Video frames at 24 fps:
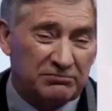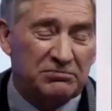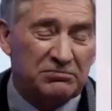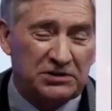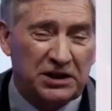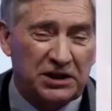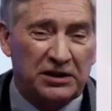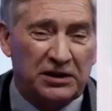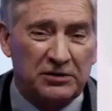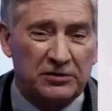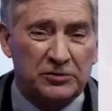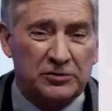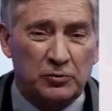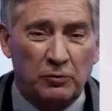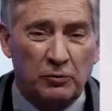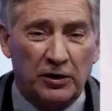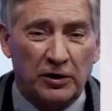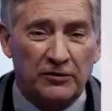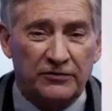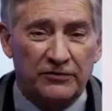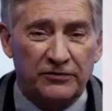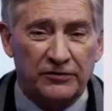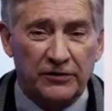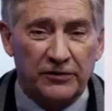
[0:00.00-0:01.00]
10 or
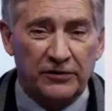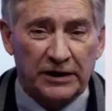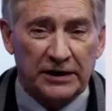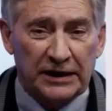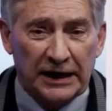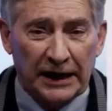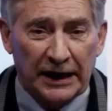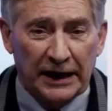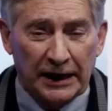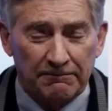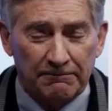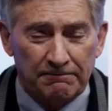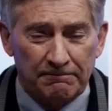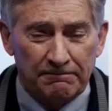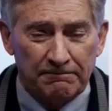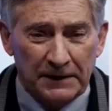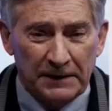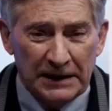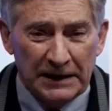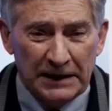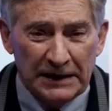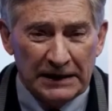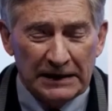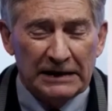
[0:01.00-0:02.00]
12 for the cat,
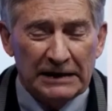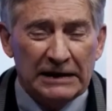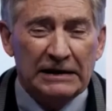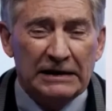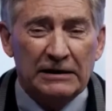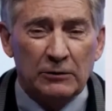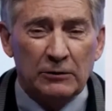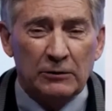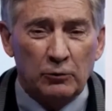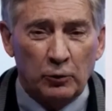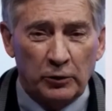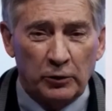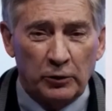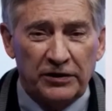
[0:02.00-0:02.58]
with